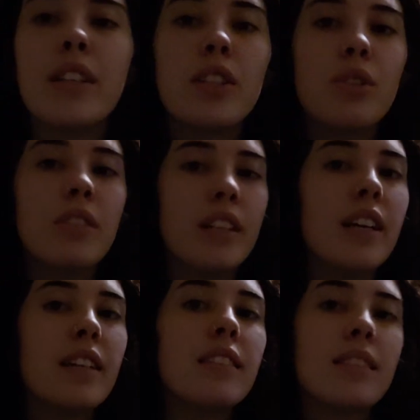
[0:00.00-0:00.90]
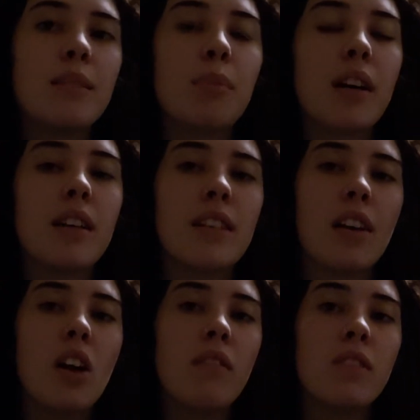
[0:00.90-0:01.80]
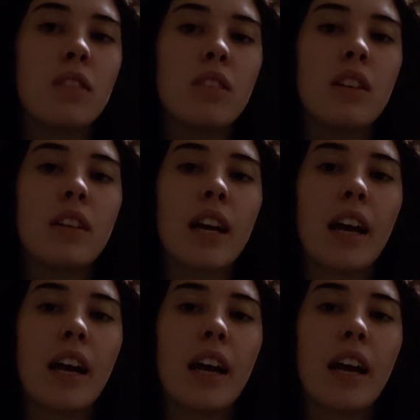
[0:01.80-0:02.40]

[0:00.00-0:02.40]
to do this because I love the look,